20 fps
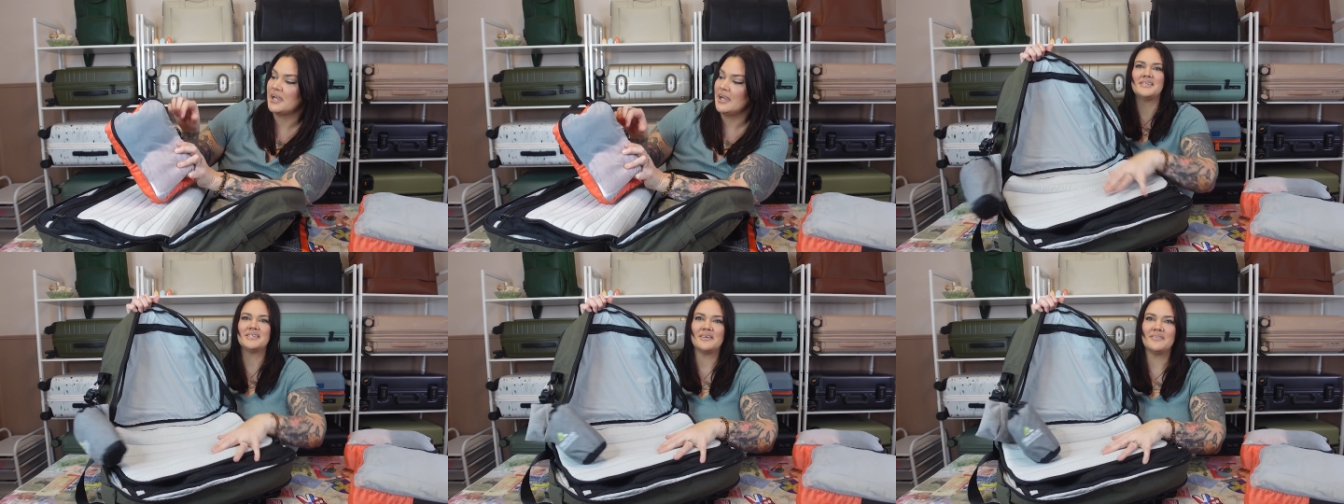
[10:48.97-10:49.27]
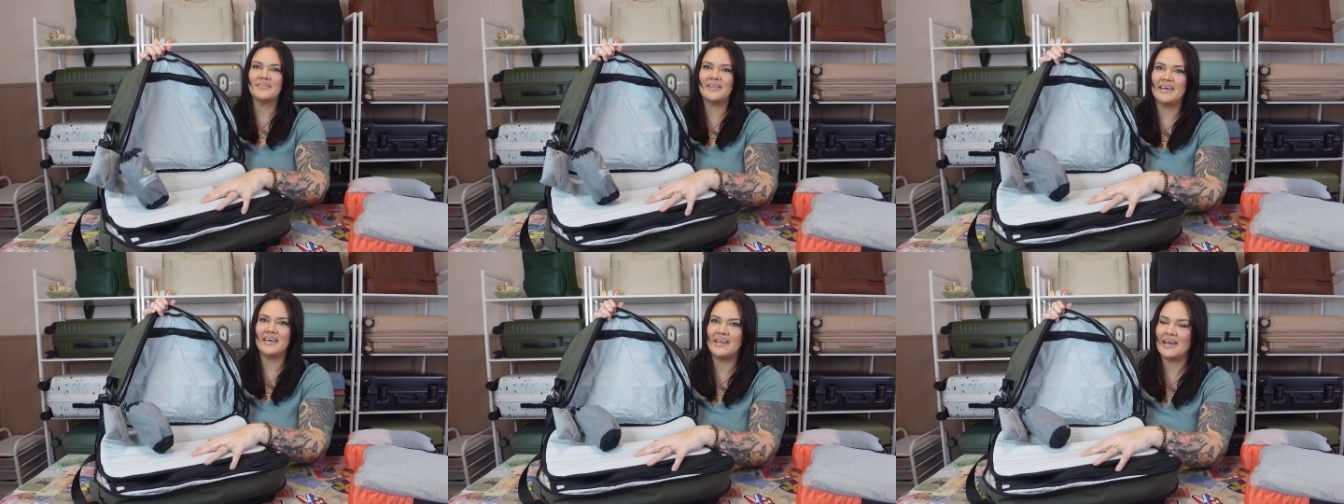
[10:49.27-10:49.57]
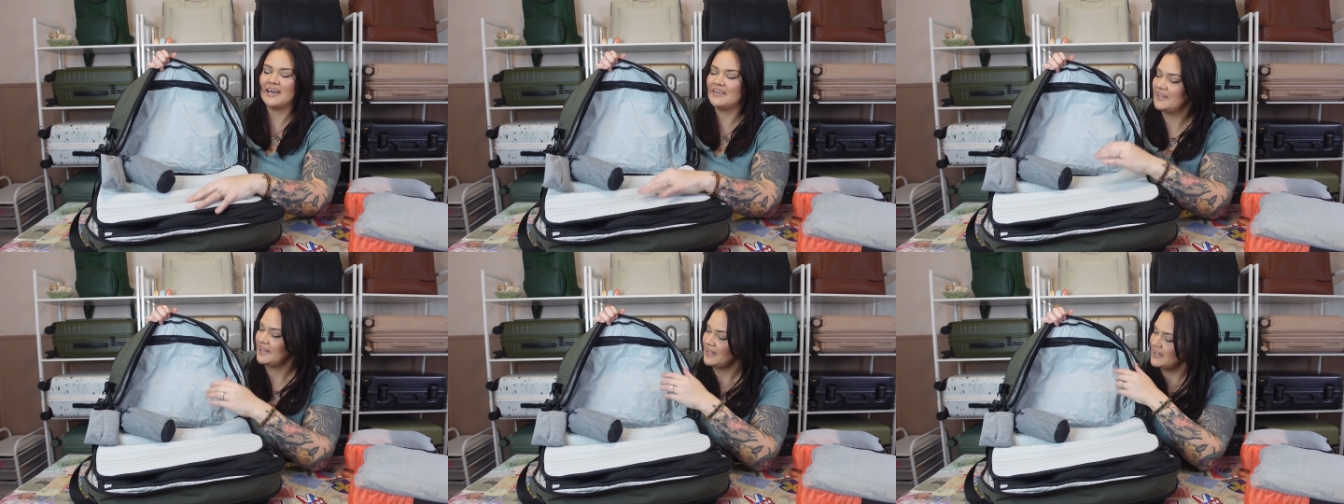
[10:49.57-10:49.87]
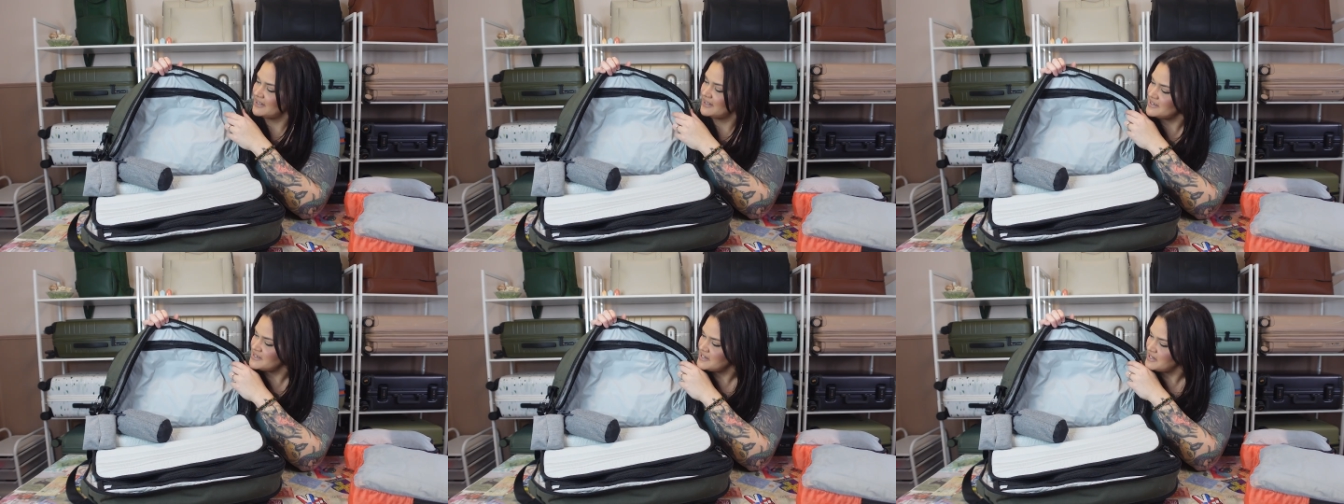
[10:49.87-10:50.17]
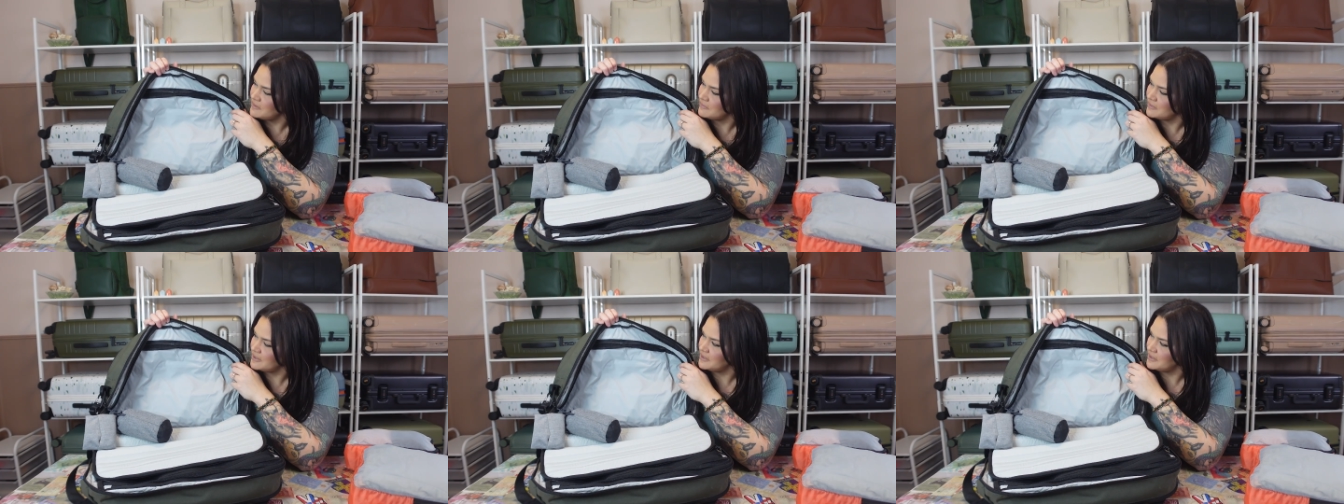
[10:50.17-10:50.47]
So then on the
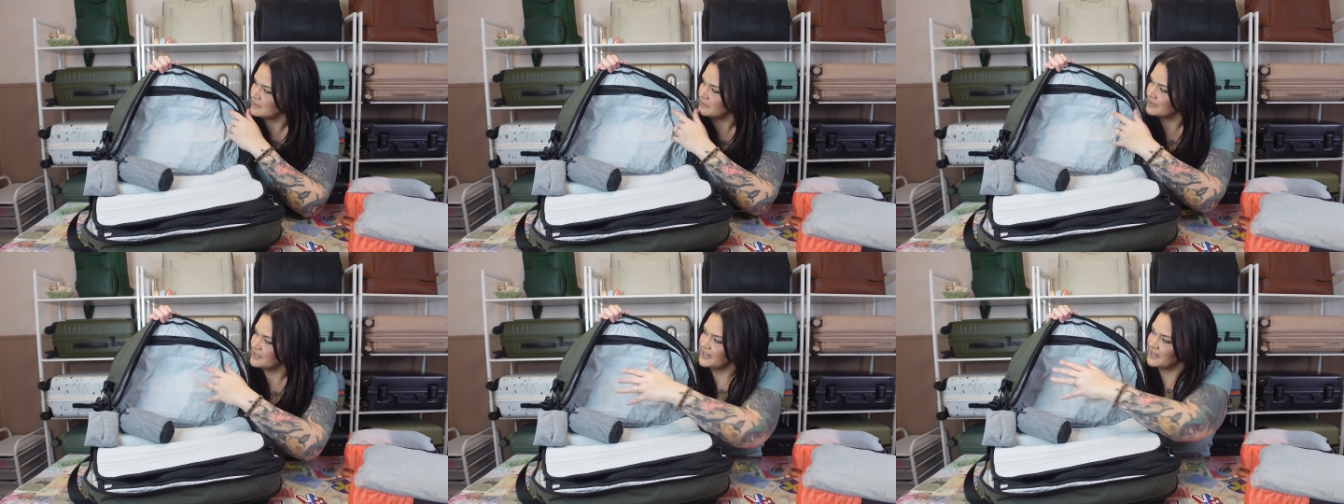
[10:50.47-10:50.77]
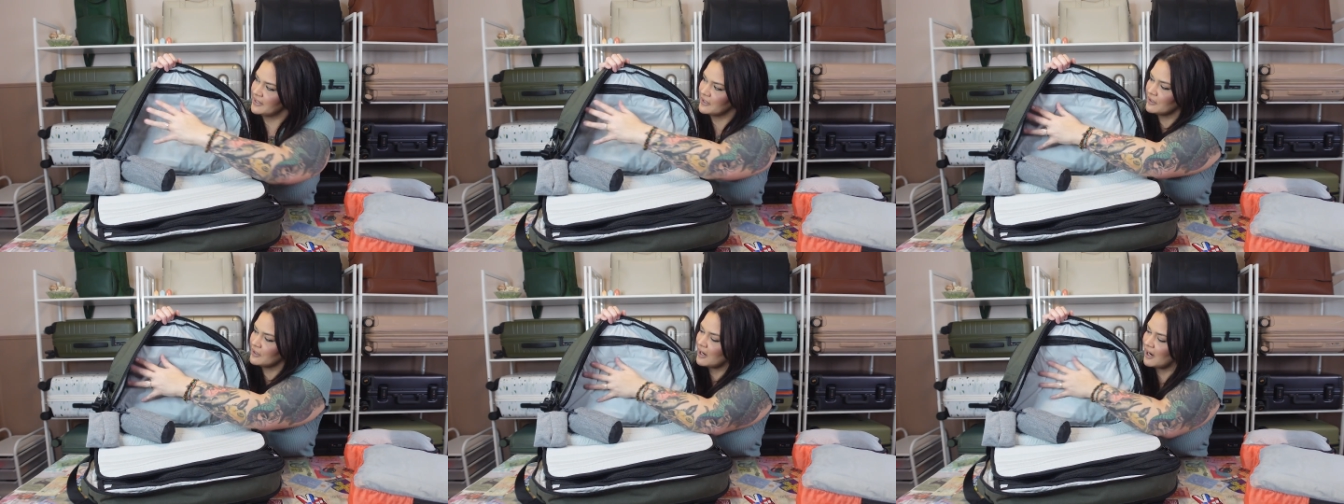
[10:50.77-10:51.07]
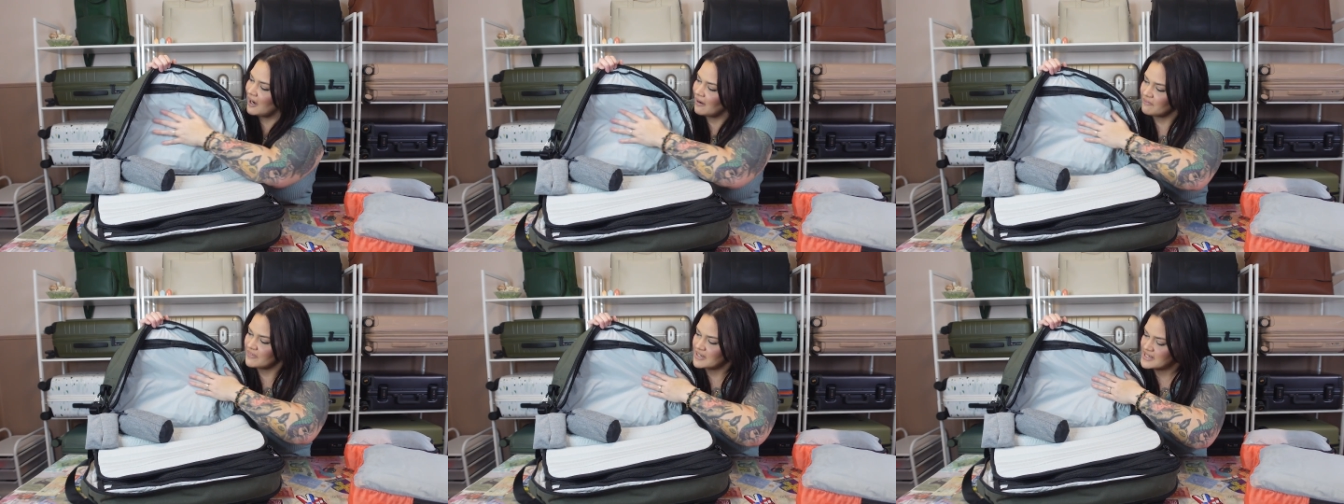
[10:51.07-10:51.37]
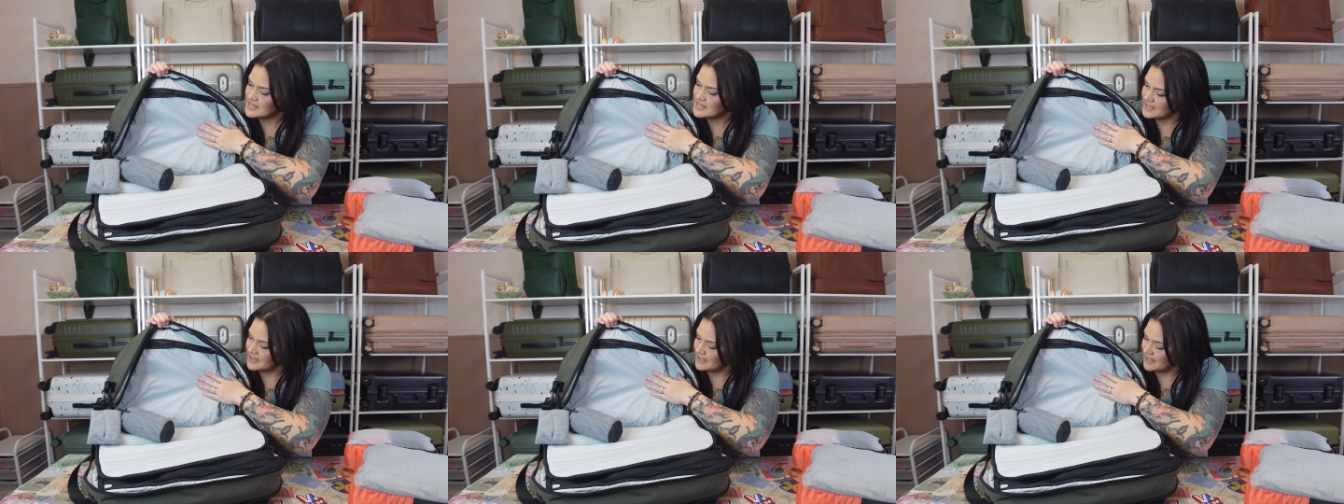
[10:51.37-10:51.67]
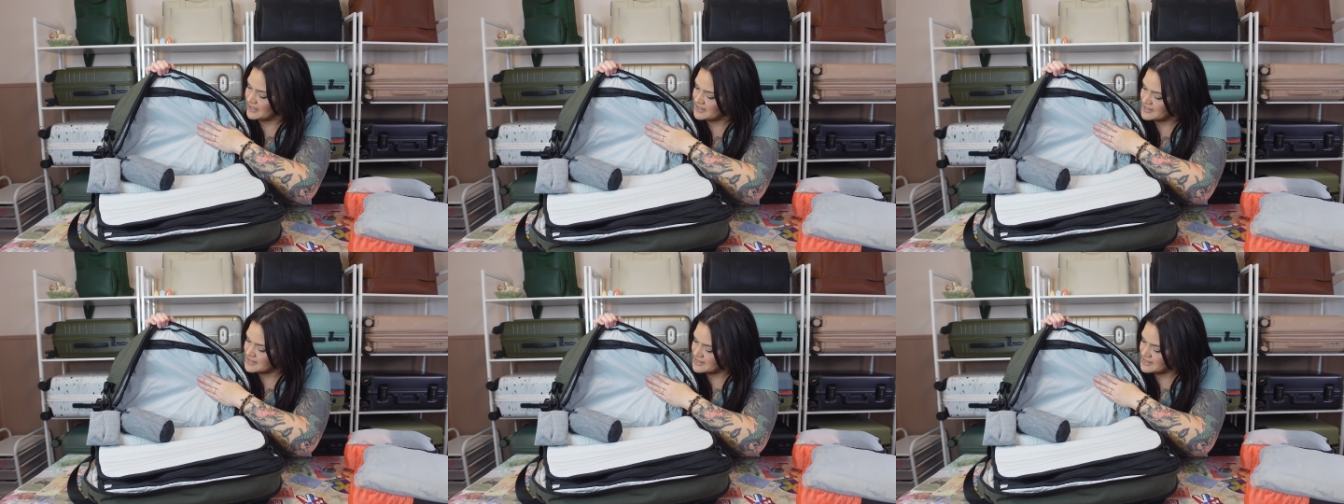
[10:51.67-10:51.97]
interior here, obviously
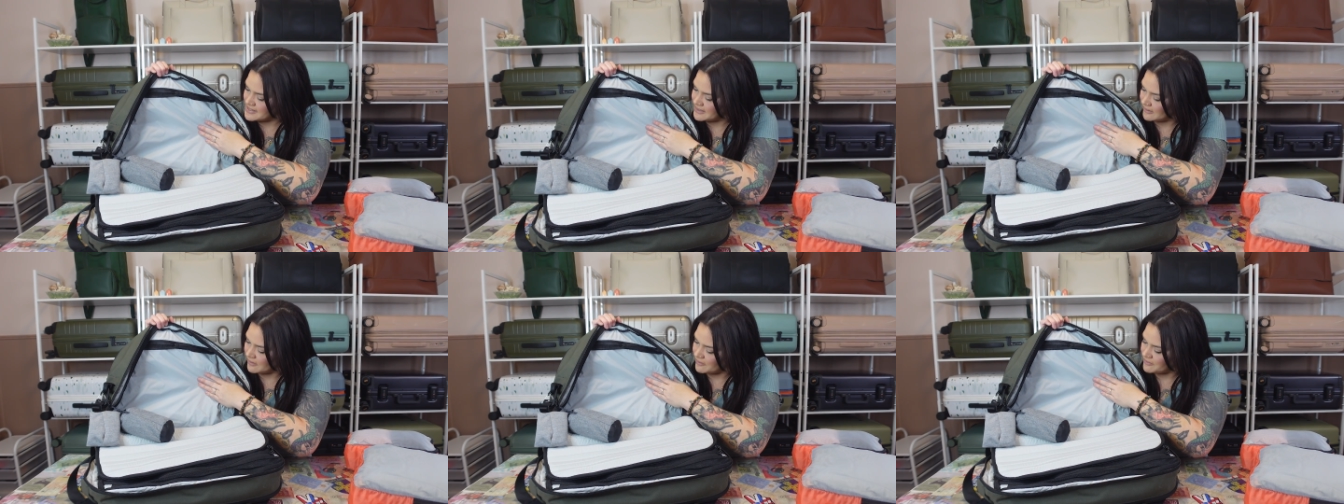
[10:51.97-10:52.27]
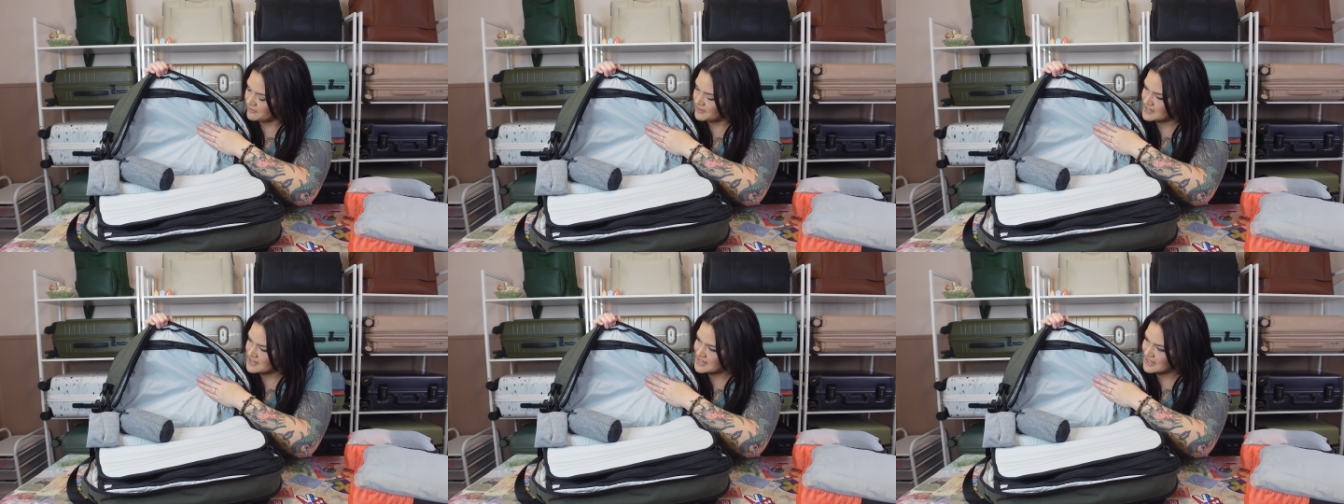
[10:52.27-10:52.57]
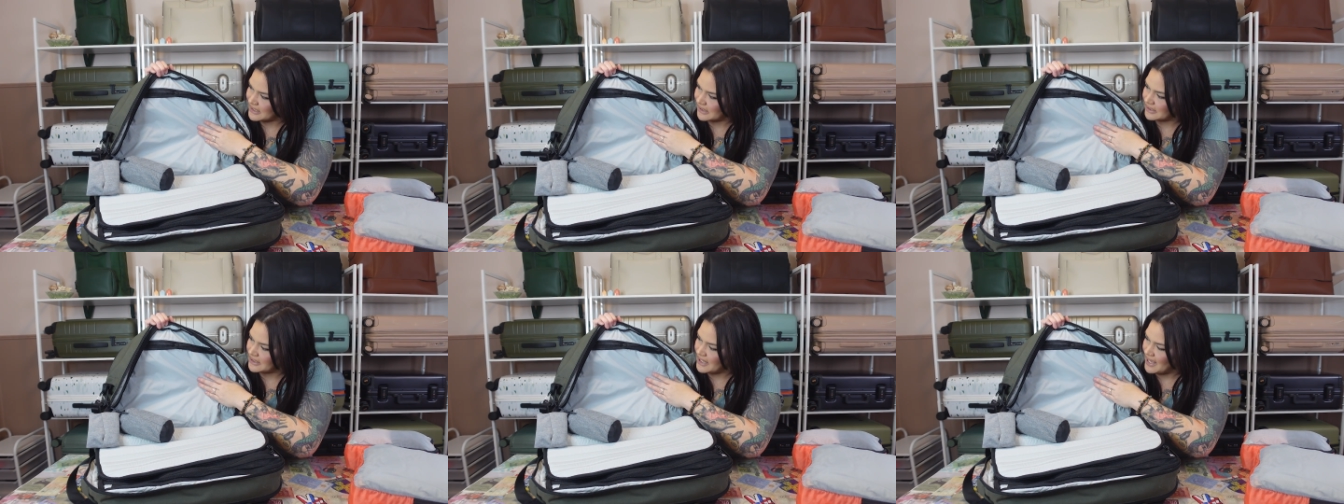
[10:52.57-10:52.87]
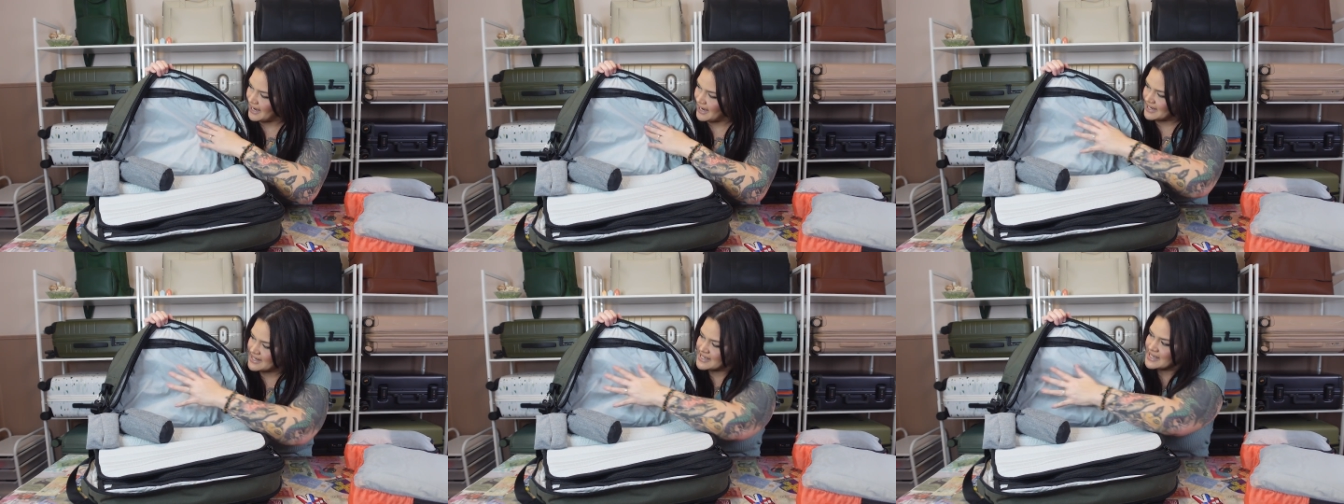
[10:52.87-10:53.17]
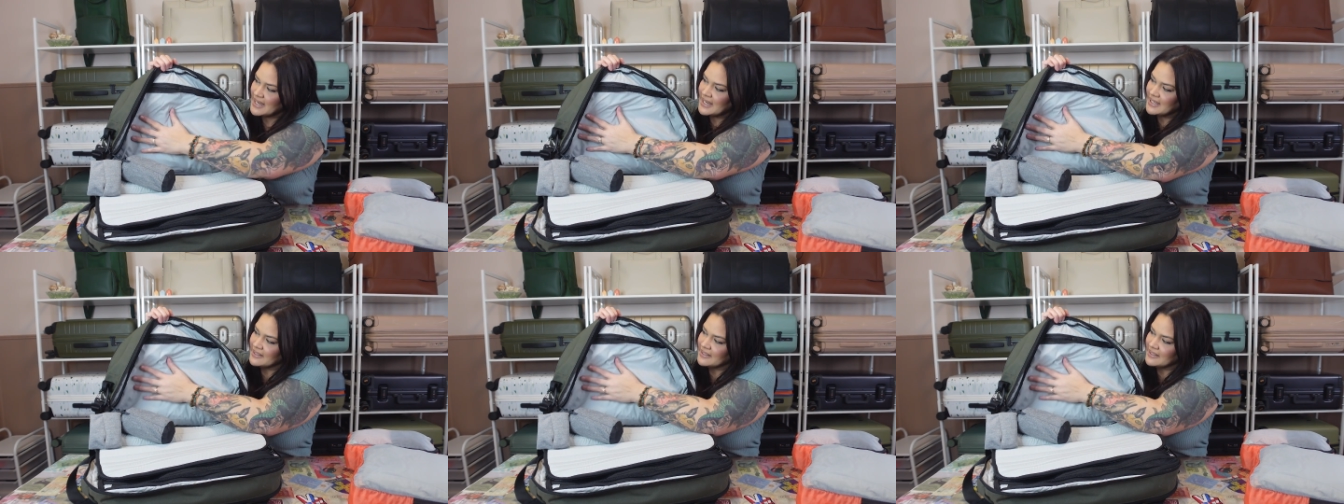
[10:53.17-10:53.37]
it's still this light.